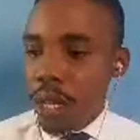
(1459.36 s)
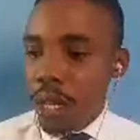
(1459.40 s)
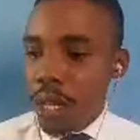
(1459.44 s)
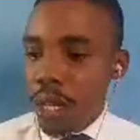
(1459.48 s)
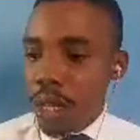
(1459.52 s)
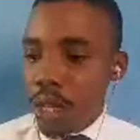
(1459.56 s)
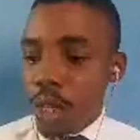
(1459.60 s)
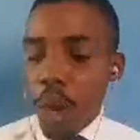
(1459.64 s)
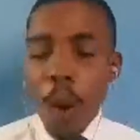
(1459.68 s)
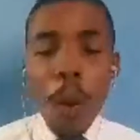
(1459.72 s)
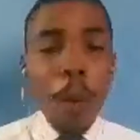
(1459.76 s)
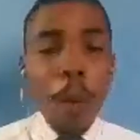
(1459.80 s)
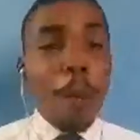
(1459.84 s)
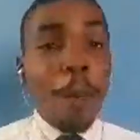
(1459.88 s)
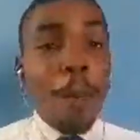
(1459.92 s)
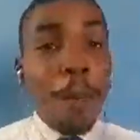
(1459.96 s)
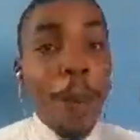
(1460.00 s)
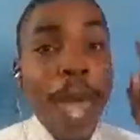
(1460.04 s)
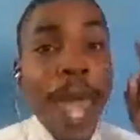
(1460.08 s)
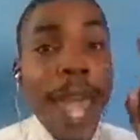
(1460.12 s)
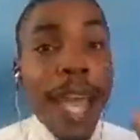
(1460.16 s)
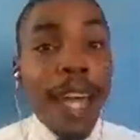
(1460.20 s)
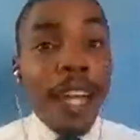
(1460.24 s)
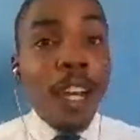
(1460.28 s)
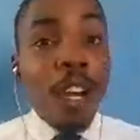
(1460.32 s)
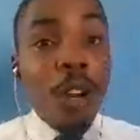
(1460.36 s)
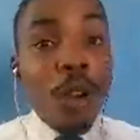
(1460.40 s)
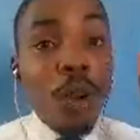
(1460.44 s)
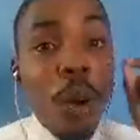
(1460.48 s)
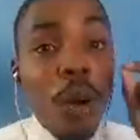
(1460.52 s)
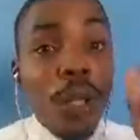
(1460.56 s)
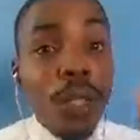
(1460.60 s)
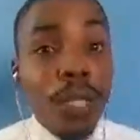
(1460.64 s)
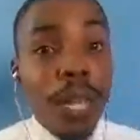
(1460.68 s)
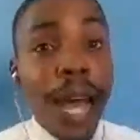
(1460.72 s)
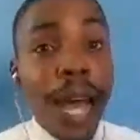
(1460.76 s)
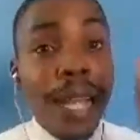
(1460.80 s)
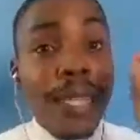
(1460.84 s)
So pay
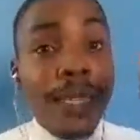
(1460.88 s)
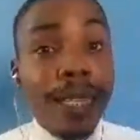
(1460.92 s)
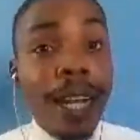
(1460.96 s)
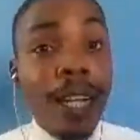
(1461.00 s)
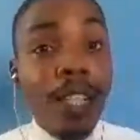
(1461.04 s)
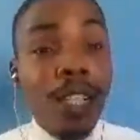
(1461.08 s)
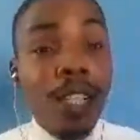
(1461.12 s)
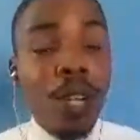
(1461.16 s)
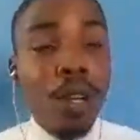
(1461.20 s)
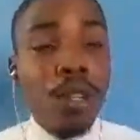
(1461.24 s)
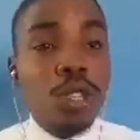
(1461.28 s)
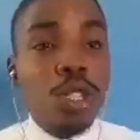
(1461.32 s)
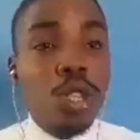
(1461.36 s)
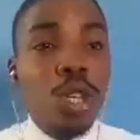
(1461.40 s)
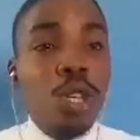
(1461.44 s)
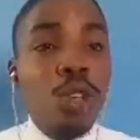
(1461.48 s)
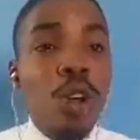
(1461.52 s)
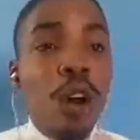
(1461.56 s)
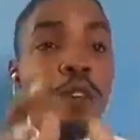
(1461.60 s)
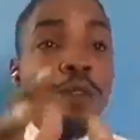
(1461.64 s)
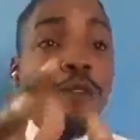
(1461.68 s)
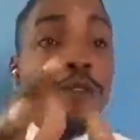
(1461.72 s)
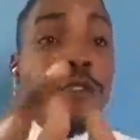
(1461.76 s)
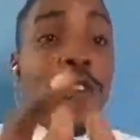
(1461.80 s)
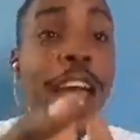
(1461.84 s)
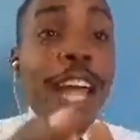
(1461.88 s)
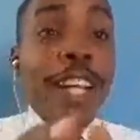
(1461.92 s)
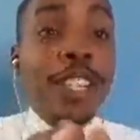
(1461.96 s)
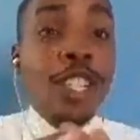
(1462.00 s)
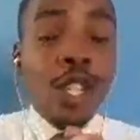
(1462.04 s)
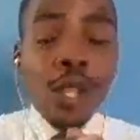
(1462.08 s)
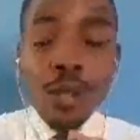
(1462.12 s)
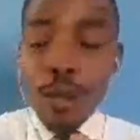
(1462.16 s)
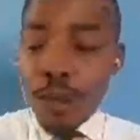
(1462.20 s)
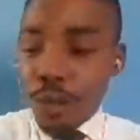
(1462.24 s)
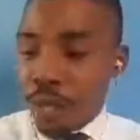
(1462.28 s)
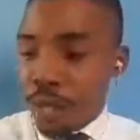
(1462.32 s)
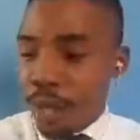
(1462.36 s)
close attention to your
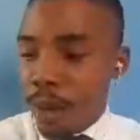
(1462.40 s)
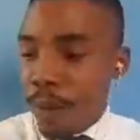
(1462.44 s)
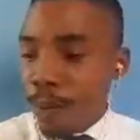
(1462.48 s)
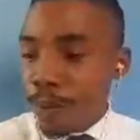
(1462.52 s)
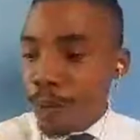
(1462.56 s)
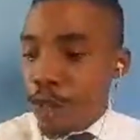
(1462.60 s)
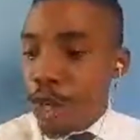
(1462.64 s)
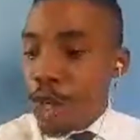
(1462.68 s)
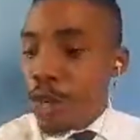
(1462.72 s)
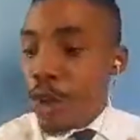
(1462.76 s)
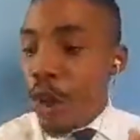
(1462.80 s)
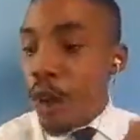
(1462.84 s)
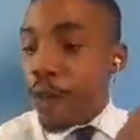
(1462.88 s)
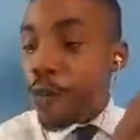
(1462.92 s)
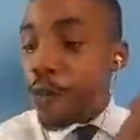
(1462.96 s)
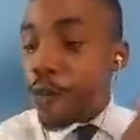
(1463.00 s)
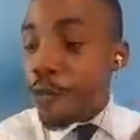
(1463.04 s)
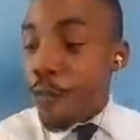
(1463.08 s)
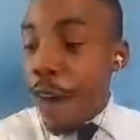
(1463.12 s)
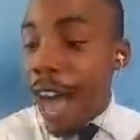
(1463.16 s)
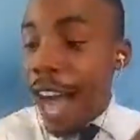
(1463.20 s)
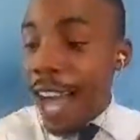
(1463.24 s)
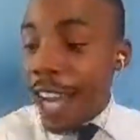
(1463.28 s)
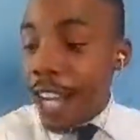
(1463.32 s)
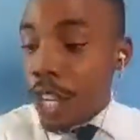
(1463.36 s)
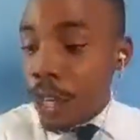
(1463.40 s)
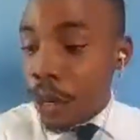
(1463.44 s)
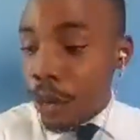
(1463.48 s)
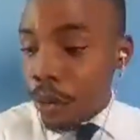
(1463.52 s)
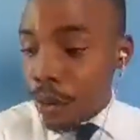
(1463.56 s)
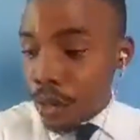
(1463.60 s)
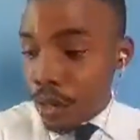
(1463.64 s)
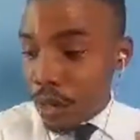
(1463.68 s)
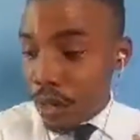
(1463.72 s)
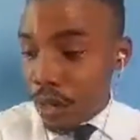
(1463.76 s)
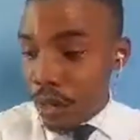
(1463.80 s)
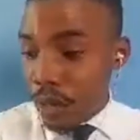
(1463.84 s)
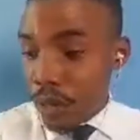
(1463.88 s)
virtues, to your
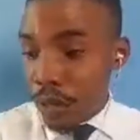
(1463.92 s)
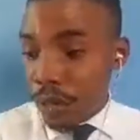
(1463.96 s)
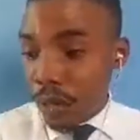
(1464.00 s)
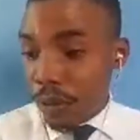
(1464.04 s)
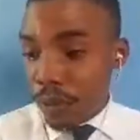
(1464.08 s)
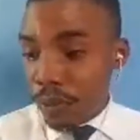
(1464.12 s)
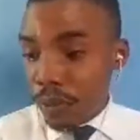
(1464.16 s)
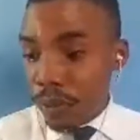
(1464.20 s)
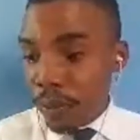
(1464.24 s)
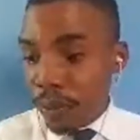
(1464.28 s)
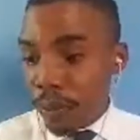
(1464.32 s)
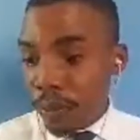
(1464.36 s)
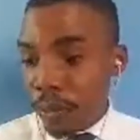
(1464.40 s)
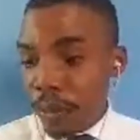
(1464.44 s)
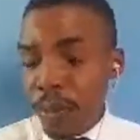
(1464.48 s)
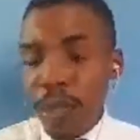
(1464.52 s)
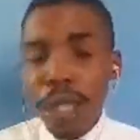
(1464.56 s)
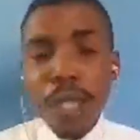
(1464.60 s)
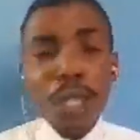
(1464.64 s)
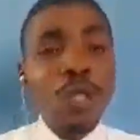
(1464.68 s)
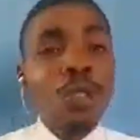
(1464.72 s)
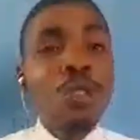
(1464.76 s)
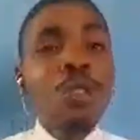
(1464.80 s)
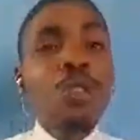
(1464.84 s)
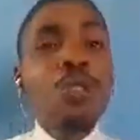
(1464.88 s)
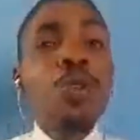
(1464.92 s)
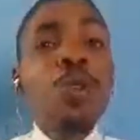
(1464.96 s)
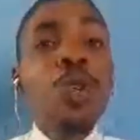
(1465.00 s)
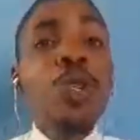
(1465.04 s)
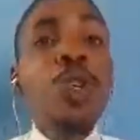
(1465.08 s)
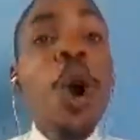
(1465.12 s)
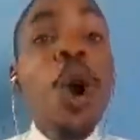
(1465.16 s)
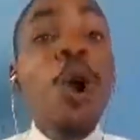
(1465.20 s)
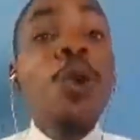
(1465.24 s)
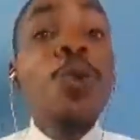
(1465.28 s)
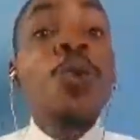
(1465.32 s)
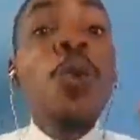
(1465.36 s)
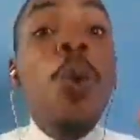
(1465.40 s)
values, to
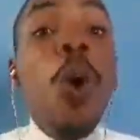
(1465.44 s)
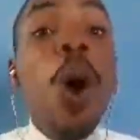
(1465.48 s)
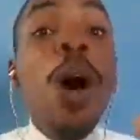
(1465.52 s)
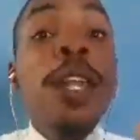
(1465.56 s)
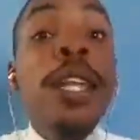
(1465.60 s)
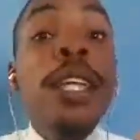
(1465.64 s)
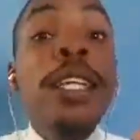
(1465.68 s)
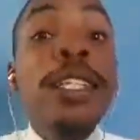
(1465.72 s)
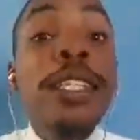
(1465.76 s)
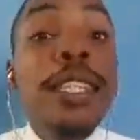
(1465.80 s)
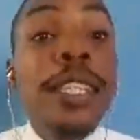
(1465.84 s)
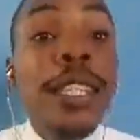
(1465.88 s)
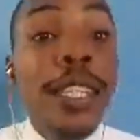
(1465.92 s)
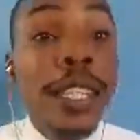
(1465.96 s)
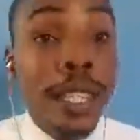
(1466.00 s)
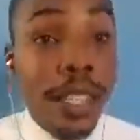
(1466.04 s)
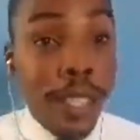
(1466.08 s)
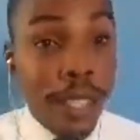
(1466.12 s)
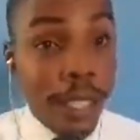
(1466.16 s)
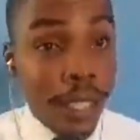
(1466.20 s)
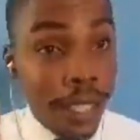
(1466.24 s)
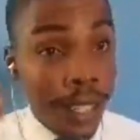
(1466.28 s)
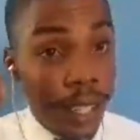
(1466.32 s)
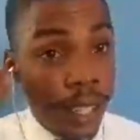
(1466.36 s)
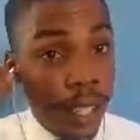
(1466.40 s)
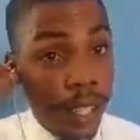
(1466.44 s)
your qualities.